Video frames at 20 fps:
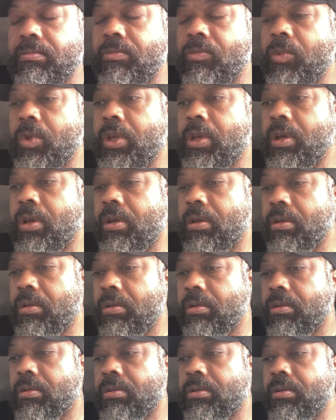Okay,
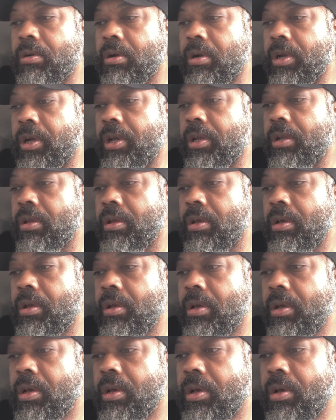alright.
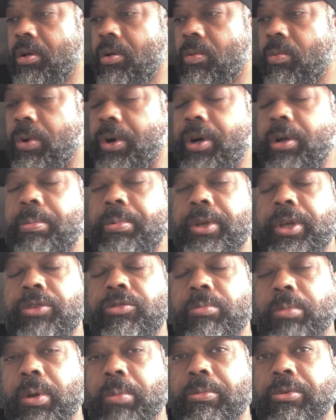Well, please
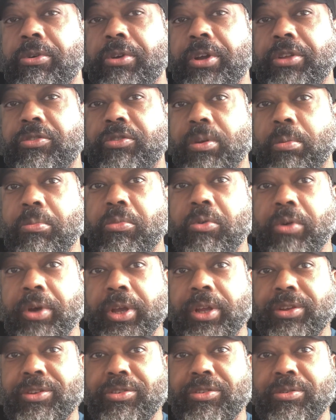remember at some
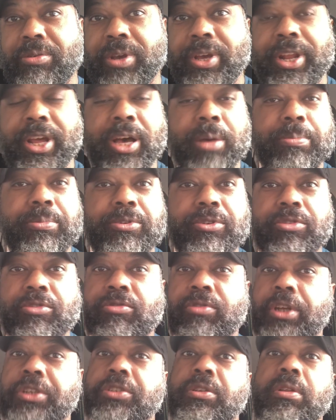point to get up, to
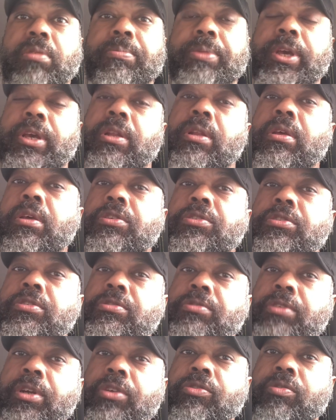stretch a little bit, to
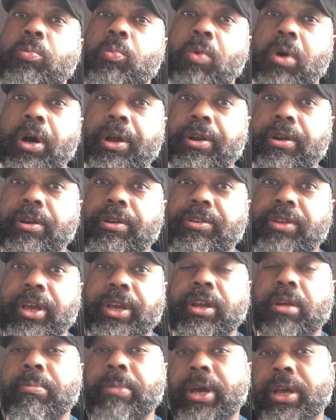drink some water,
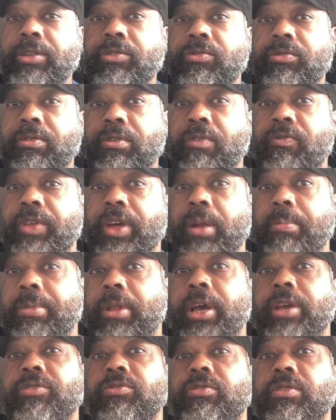take your meds if that
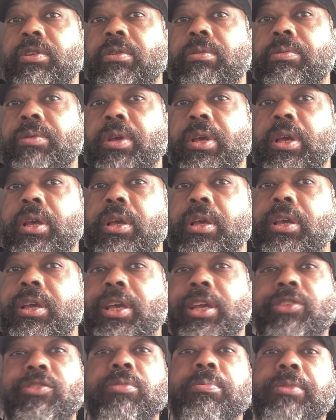applies to you,
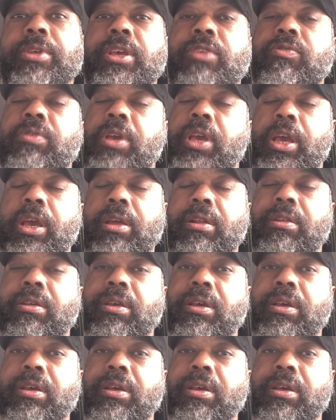eat something if you can.